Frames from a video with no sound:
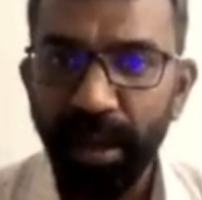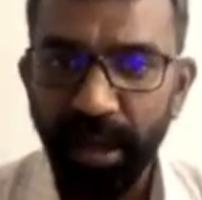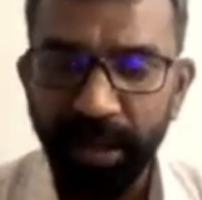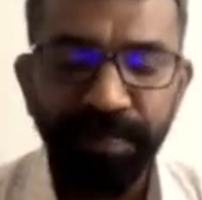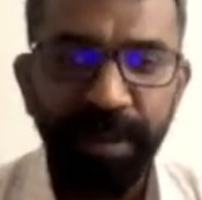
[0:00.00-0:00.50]

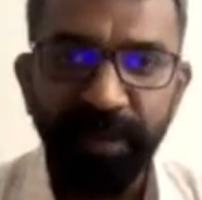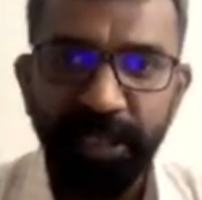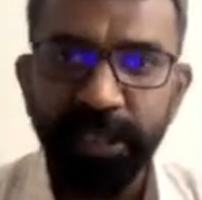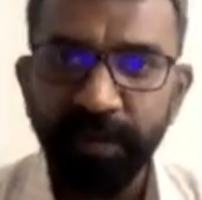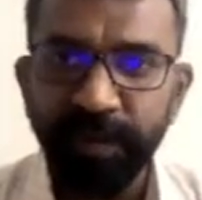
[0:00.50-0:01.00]

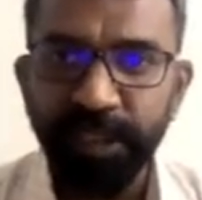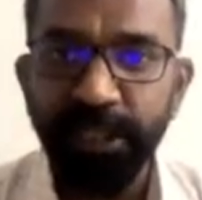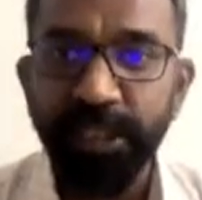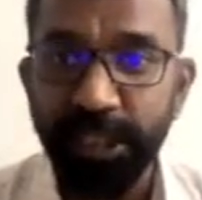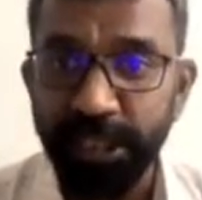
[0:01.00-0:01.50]
impervious
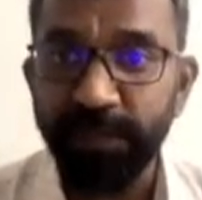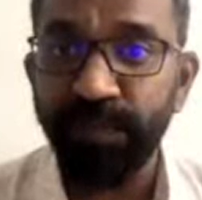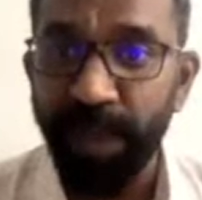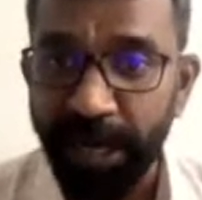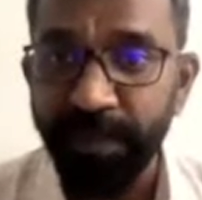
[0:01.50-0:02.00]
surfaces is
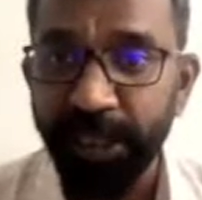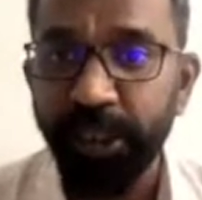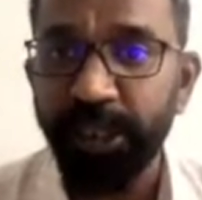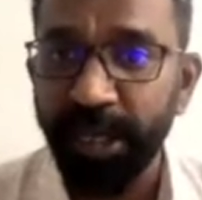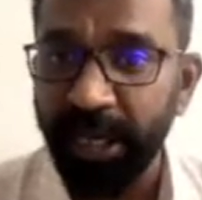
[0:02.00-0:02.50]
very
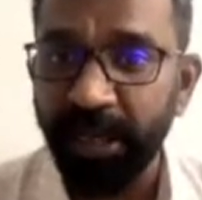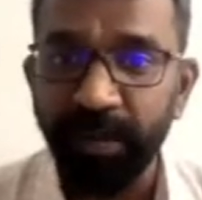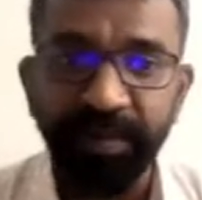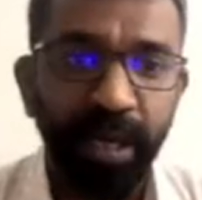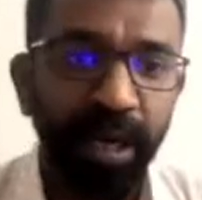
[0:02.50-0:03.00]
much the need
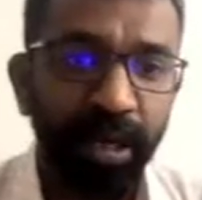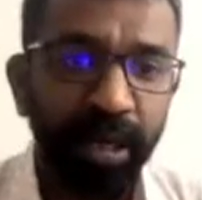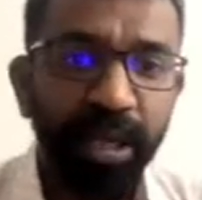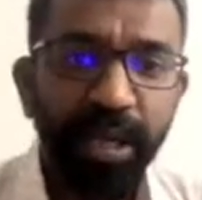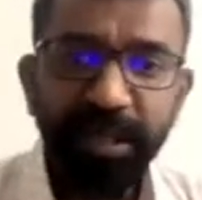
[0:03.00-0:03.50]
of the hour.
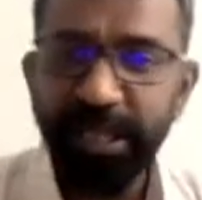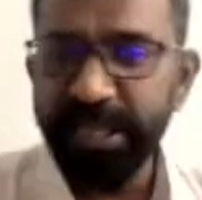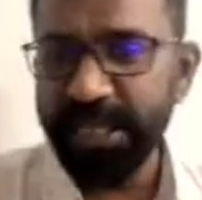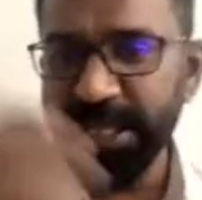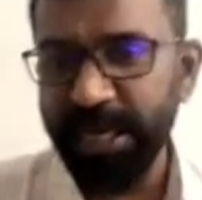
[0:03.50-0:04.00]
This
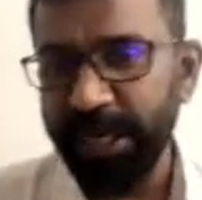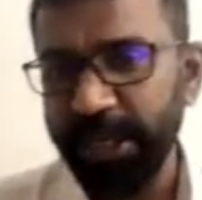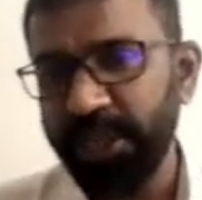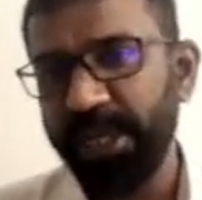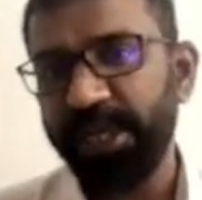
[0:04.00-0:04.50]
is an
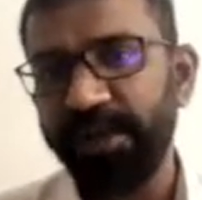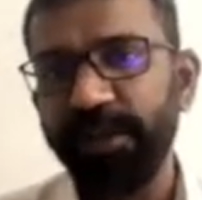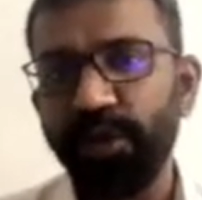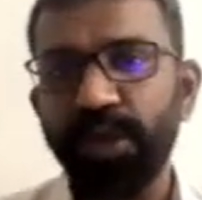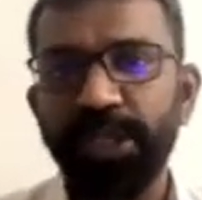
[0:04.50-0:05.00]
initiative
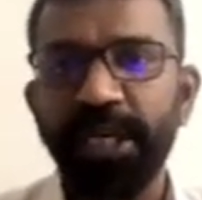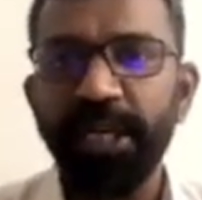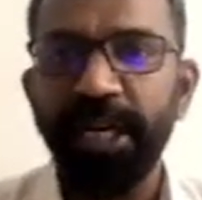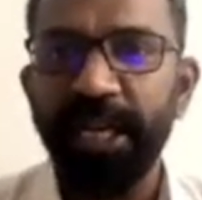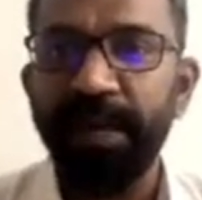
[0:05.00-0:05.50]
which was
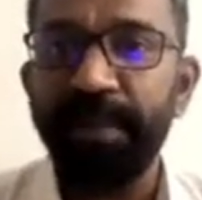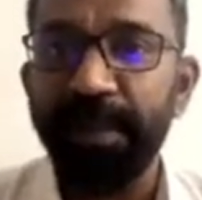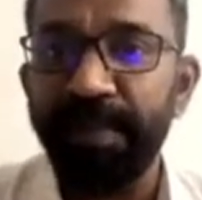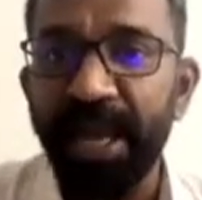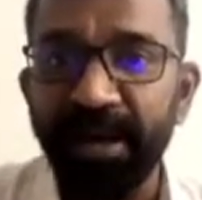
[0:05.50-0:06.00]
undertaken by
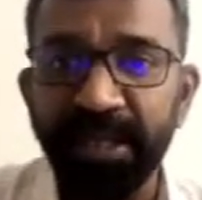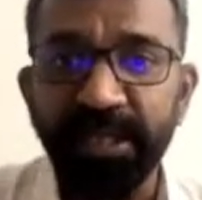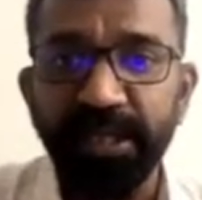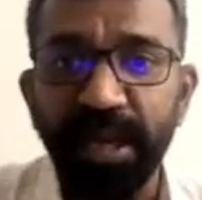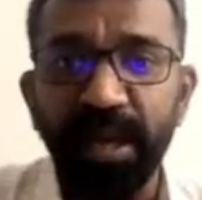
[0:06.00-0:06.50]

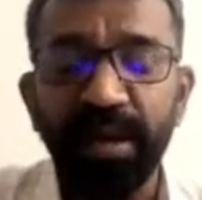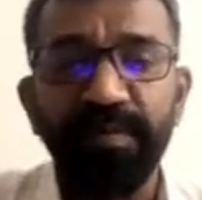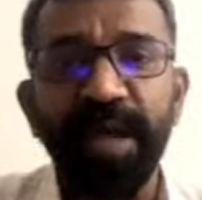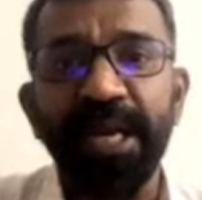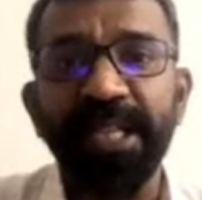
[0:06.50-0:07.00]
Paris,
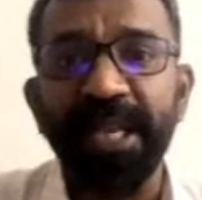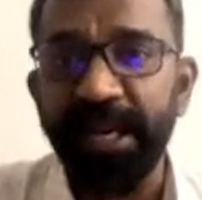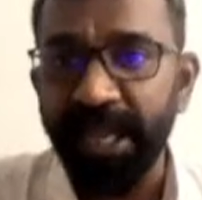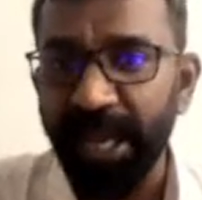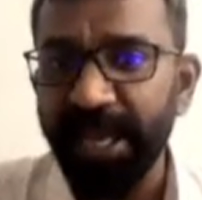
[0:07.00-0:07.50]
where they
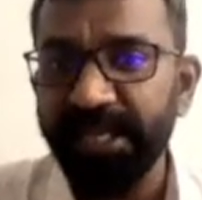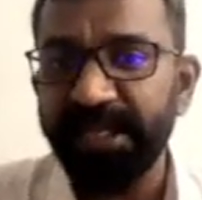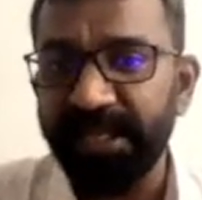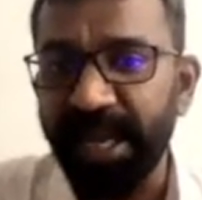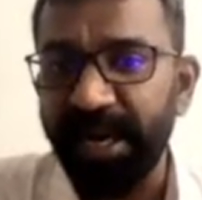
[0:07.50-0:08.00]

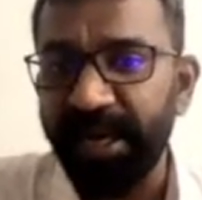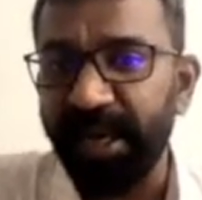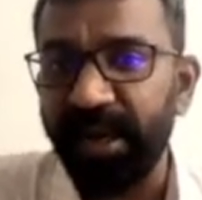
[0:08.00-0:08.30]
realized that